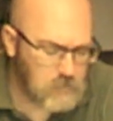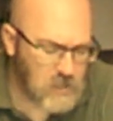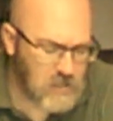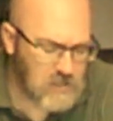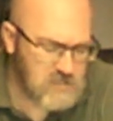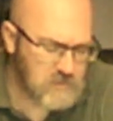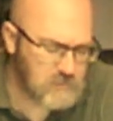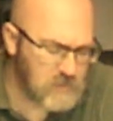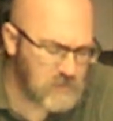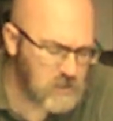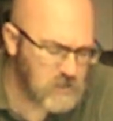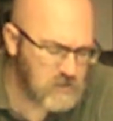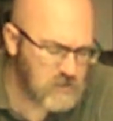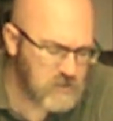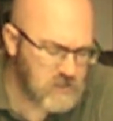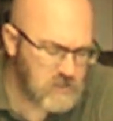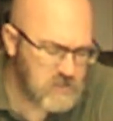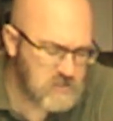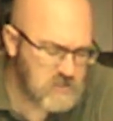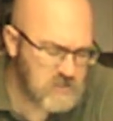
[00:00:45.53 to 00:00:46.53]

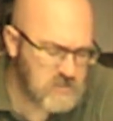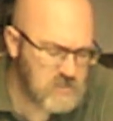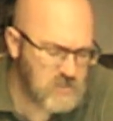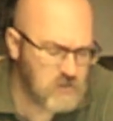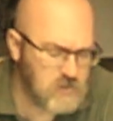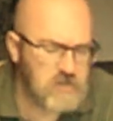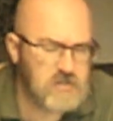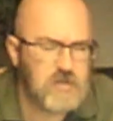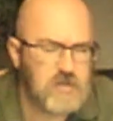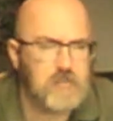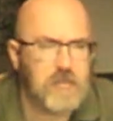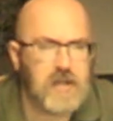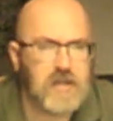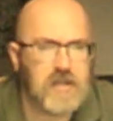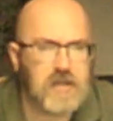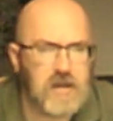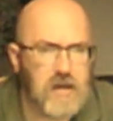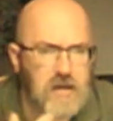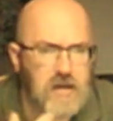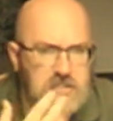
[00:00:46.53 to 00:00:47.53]
possibilities, too
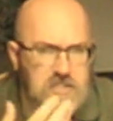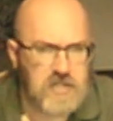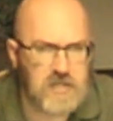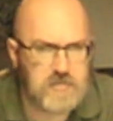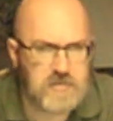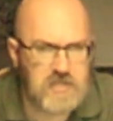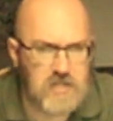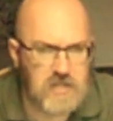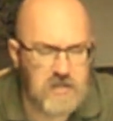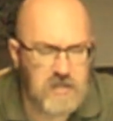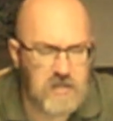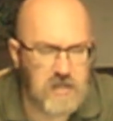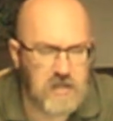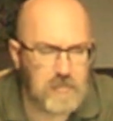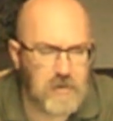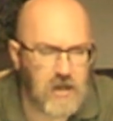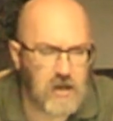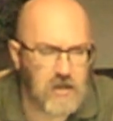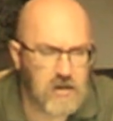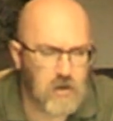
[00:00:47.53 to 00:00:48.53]
many concepts to think
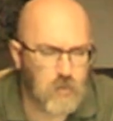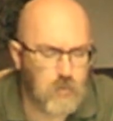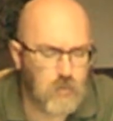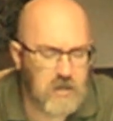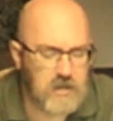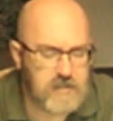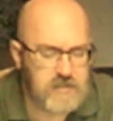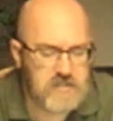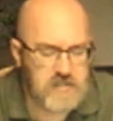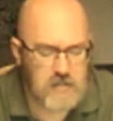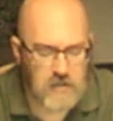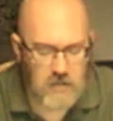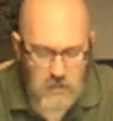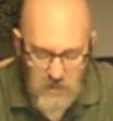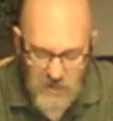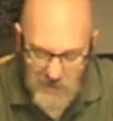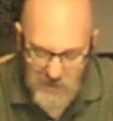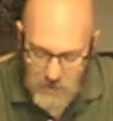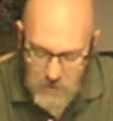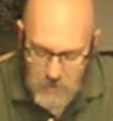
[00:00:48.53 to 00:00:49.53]
about at once.
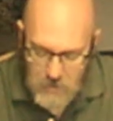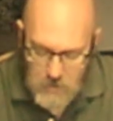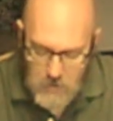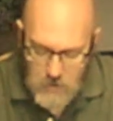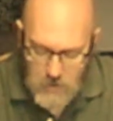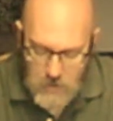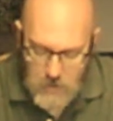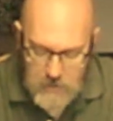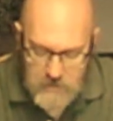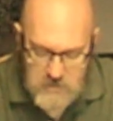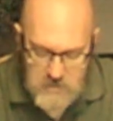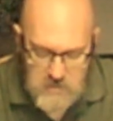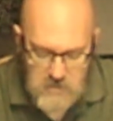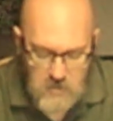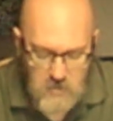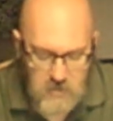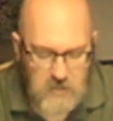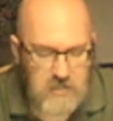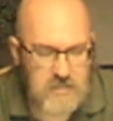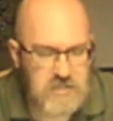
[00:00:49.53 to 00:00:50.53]
And
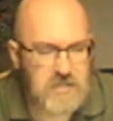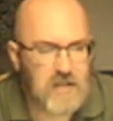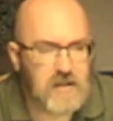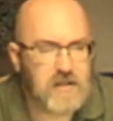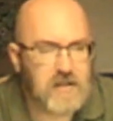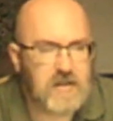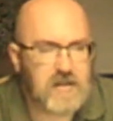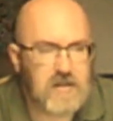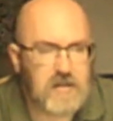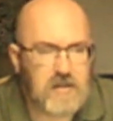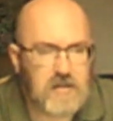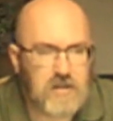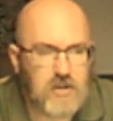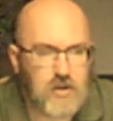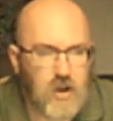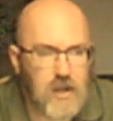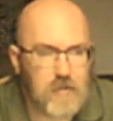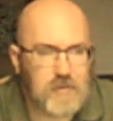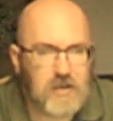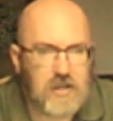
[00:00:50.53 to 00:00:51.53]
so it's like
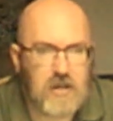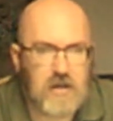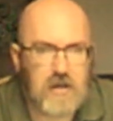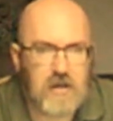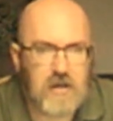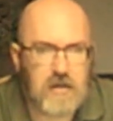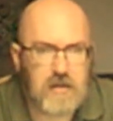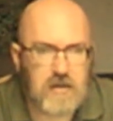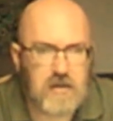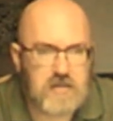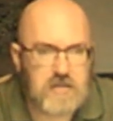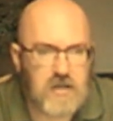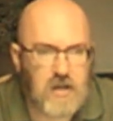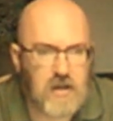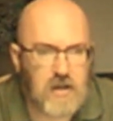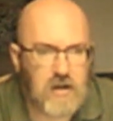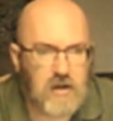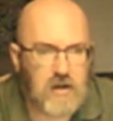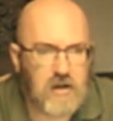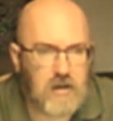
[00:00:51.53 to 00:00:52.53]
cramming an
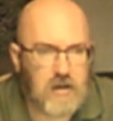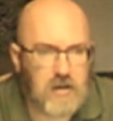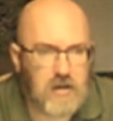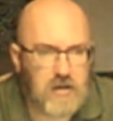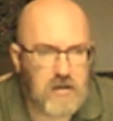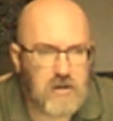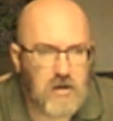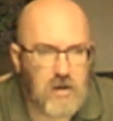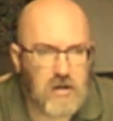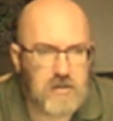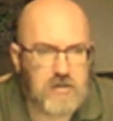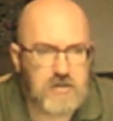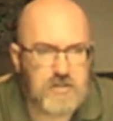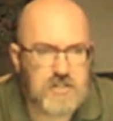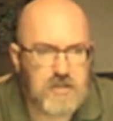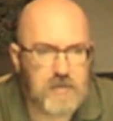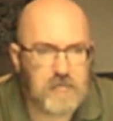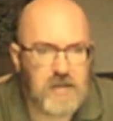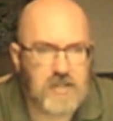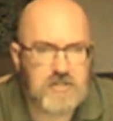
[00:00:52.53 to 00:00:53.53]
entire
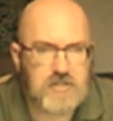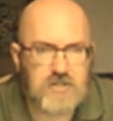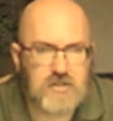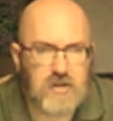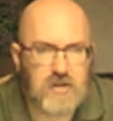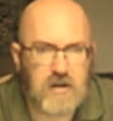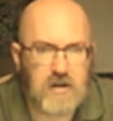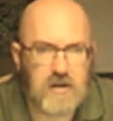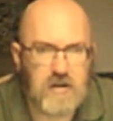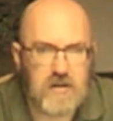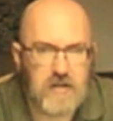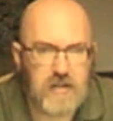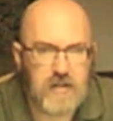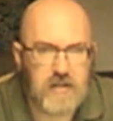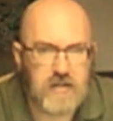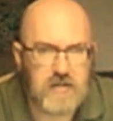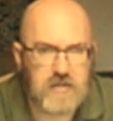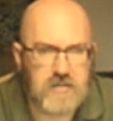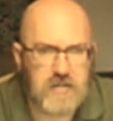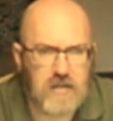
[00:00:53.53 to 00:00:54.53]
college semester
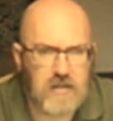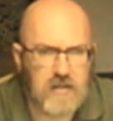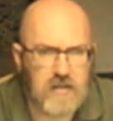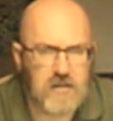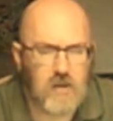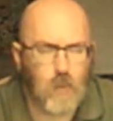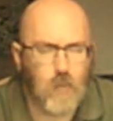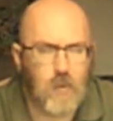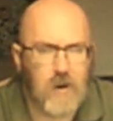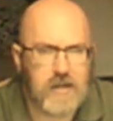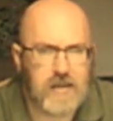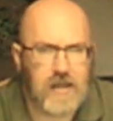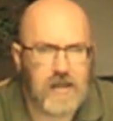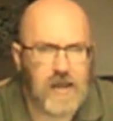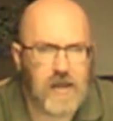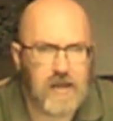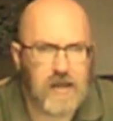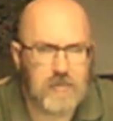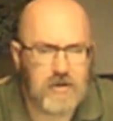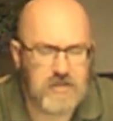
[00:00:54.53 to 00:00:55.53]
into one
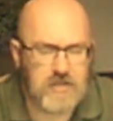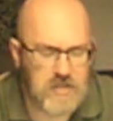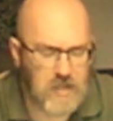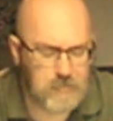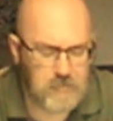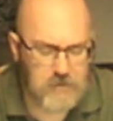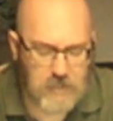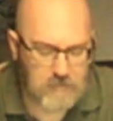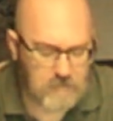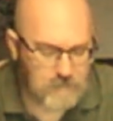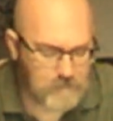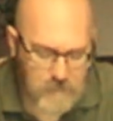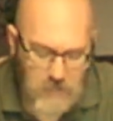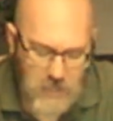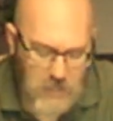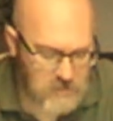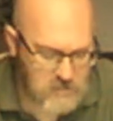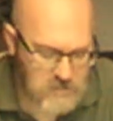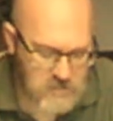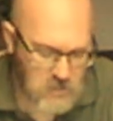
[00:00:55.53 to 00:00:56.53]
game or something.
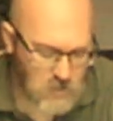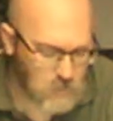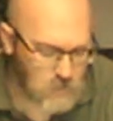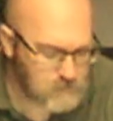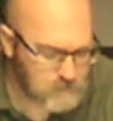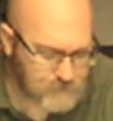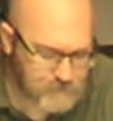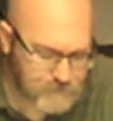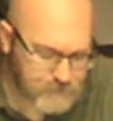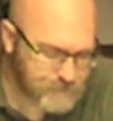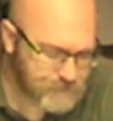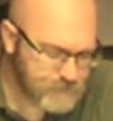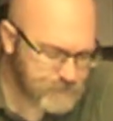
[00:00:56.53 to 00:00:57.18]
And so